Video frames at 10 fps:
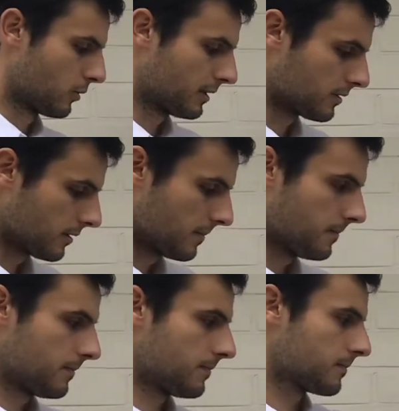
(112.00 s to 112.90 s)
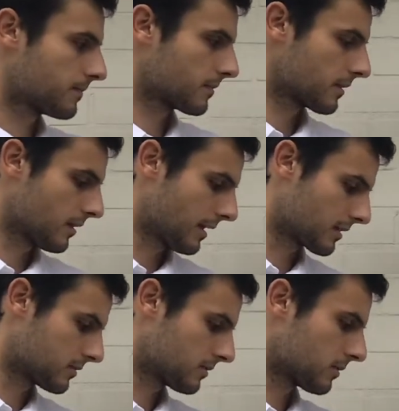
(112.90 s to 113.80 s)
that the
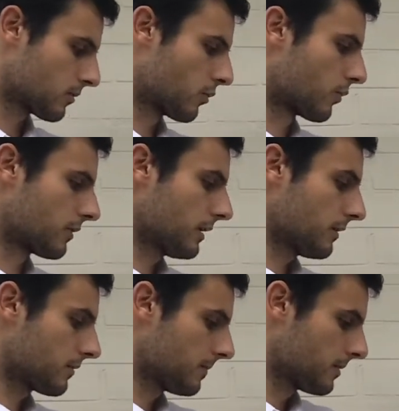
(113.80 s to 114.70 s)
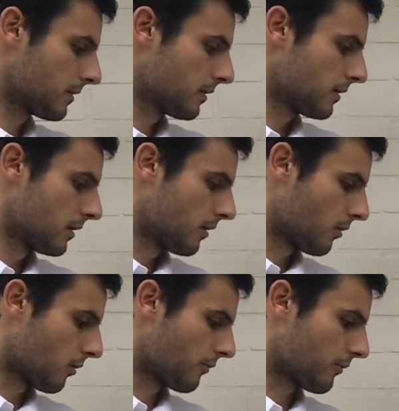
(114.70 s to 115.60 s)
x coordinate
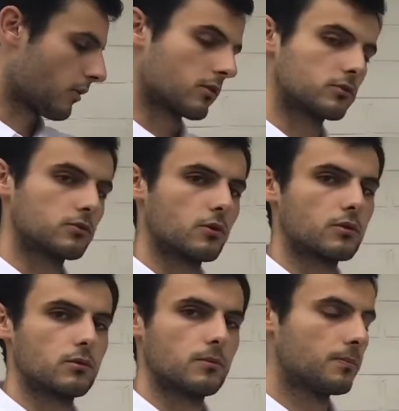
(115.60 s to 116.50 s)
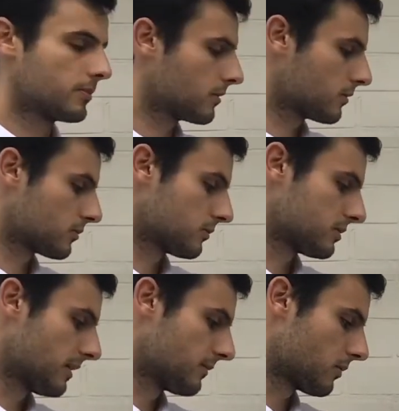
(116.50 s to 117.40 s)
of our circle, so the
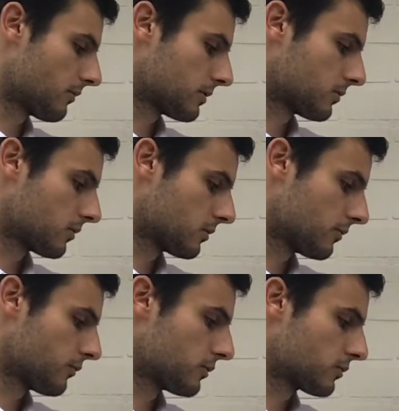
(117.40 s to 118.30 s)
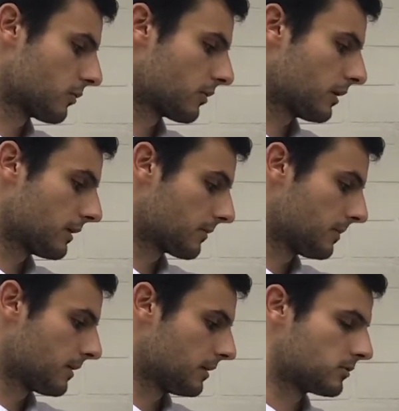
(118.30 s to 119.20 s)
center of our circle, the first coordinate,
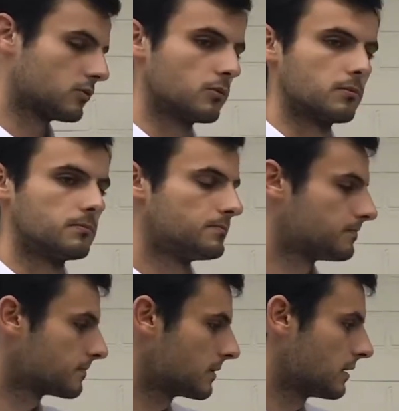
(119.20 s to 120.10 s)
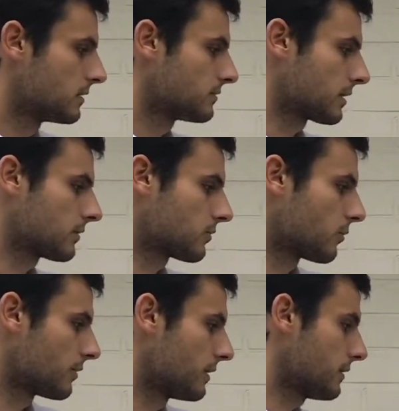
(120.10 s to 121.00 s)
is 2 second
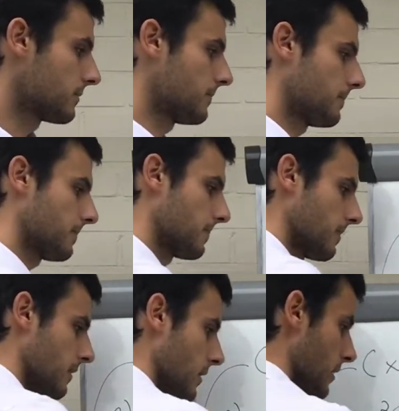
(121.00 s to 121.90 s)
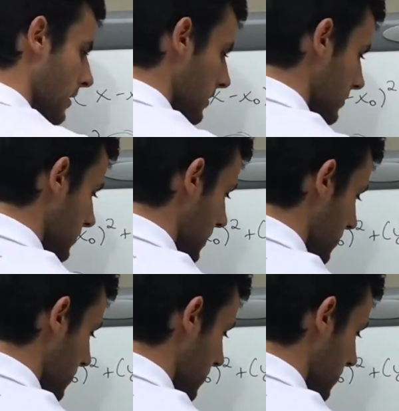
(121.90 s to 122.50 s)
coordinate. The same